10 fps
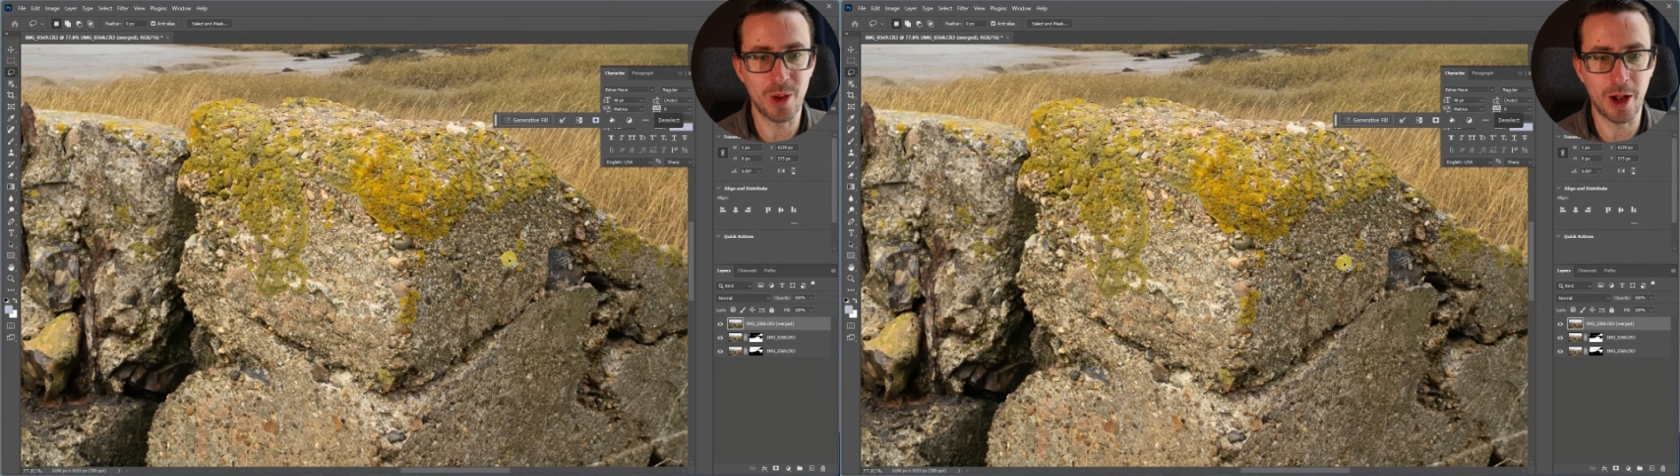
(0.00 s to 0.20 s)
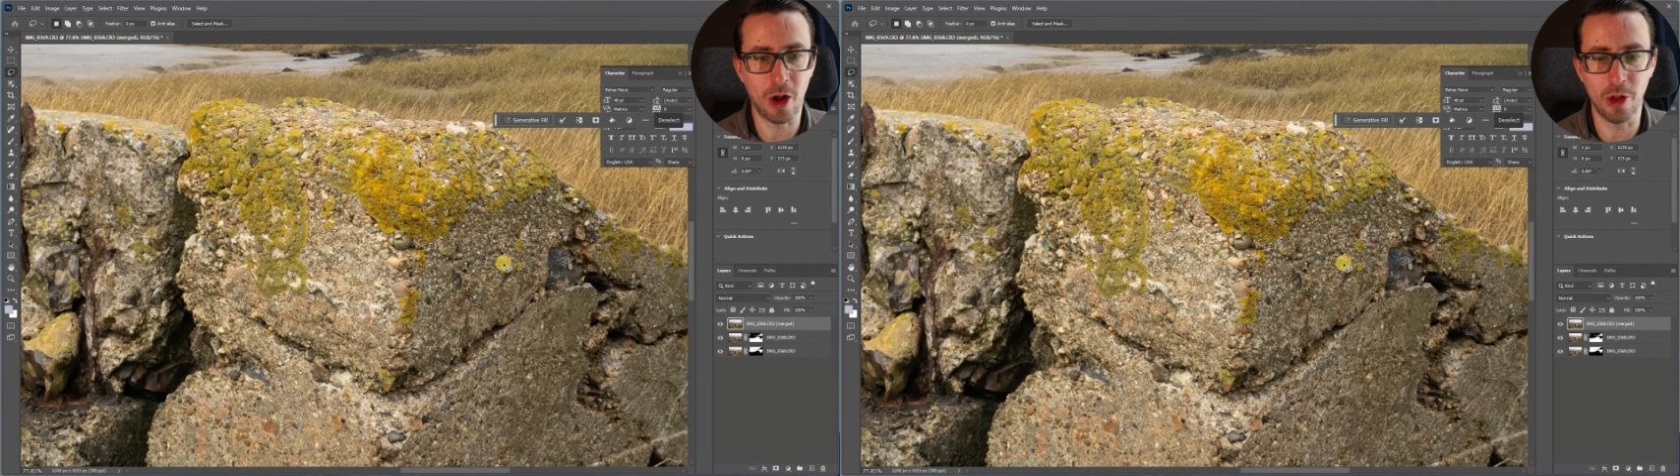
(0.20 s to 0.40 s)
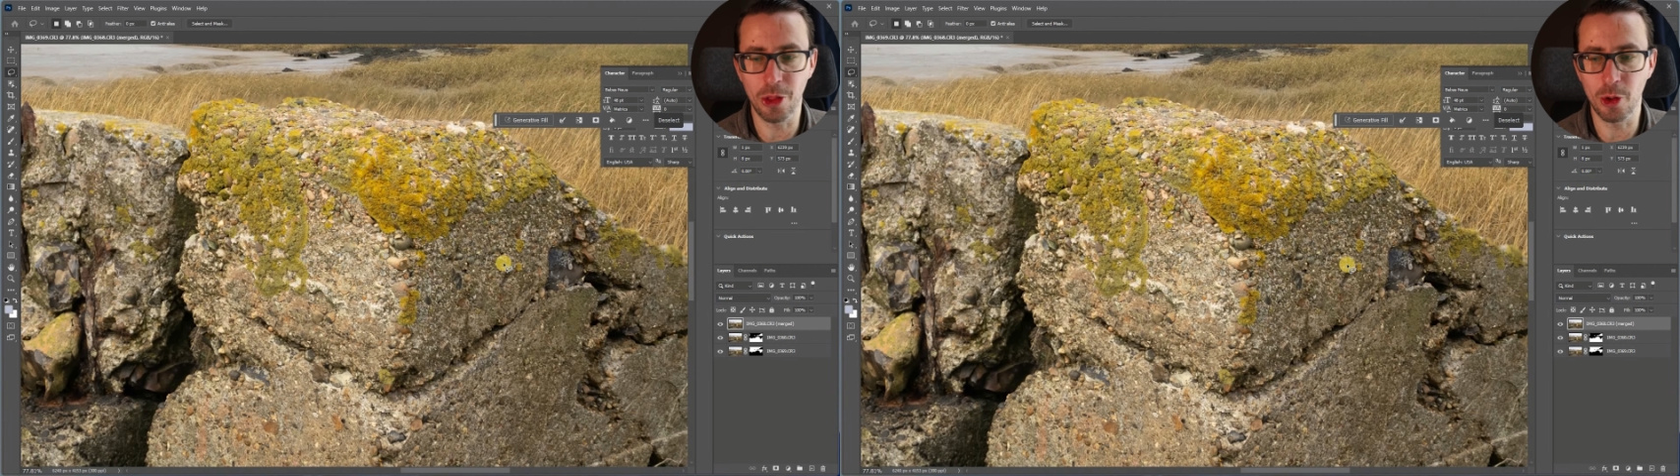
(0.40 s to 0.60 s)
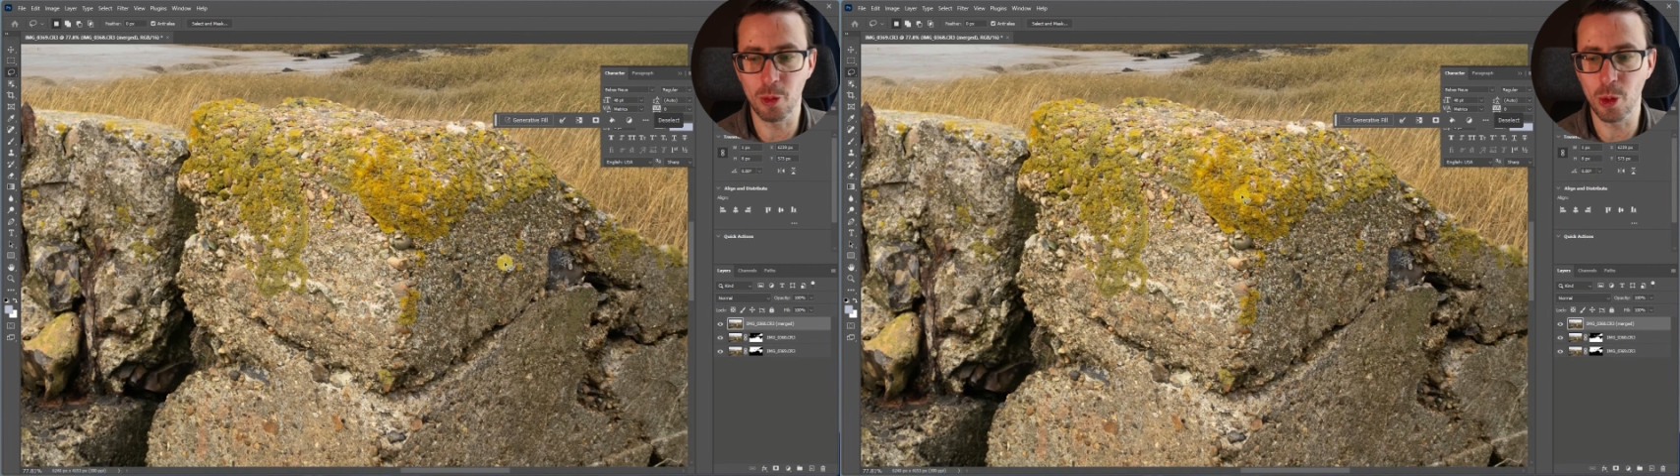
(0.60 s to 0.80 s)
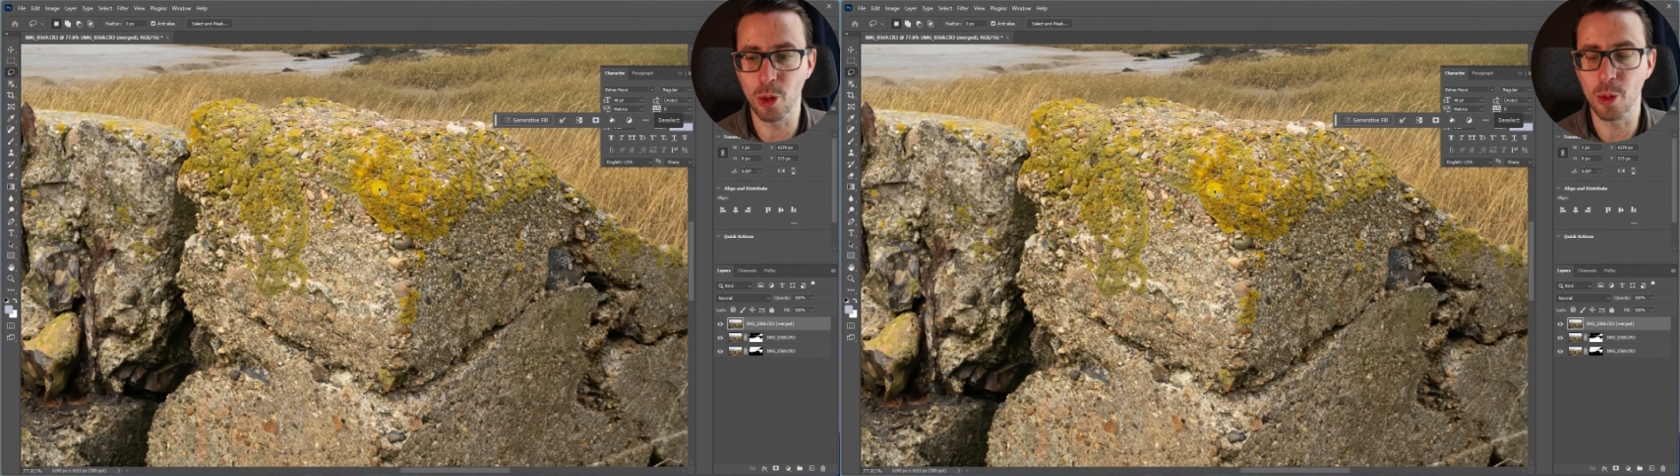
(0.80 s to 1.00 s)

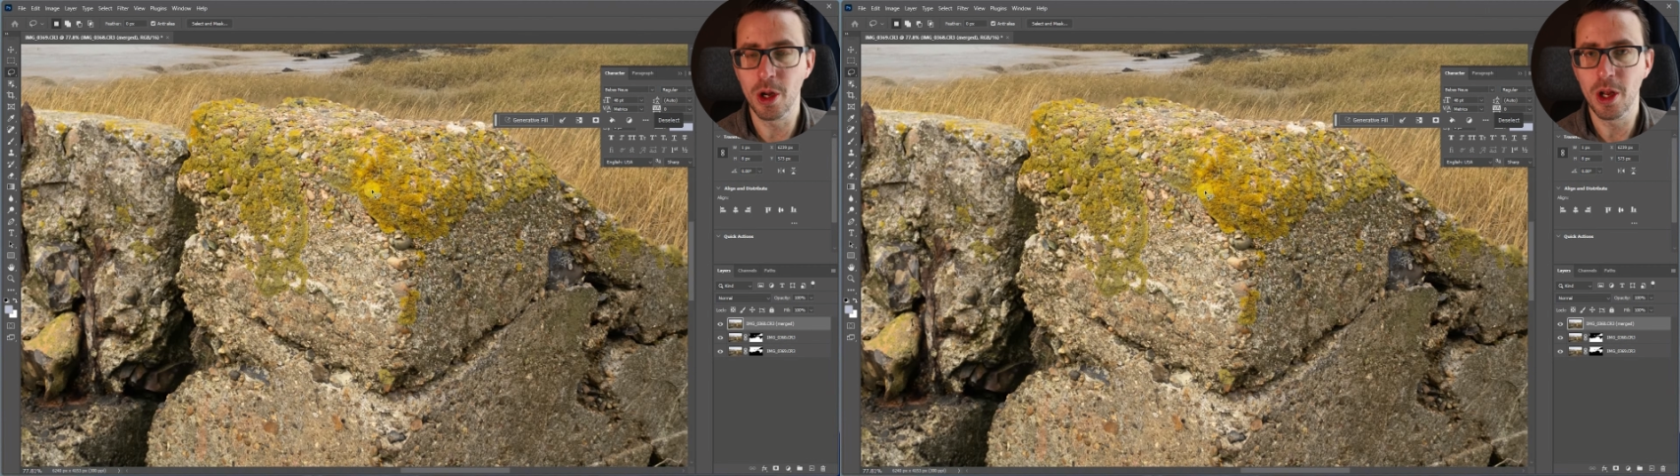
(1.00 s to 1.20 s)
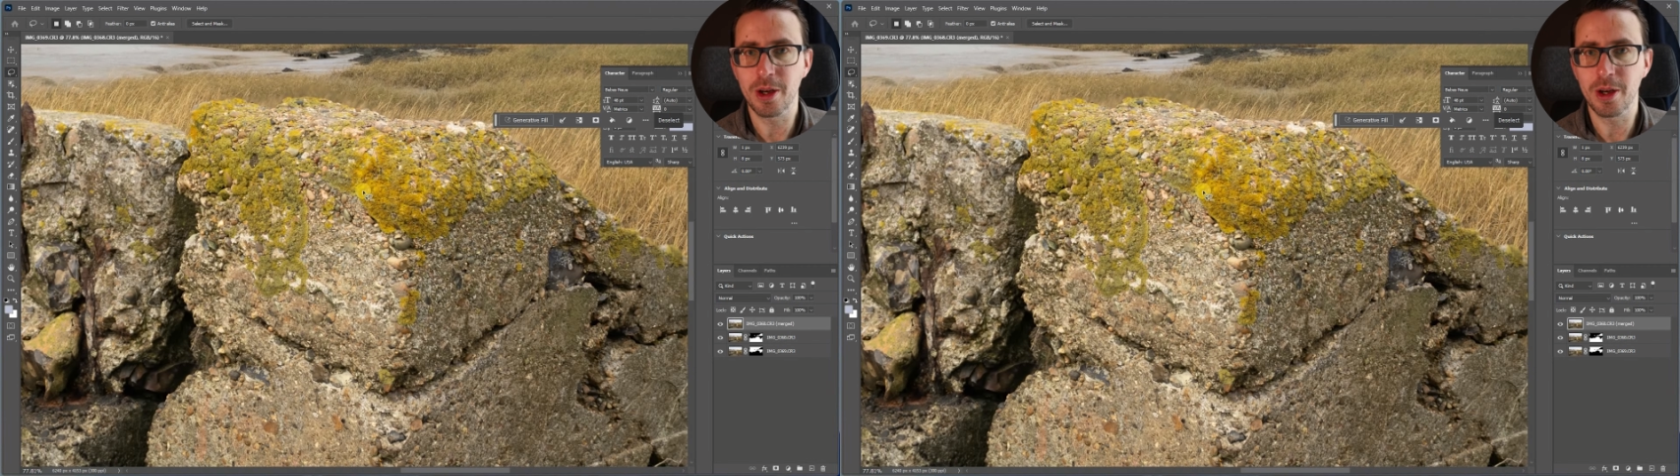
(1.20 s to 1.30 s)
wall.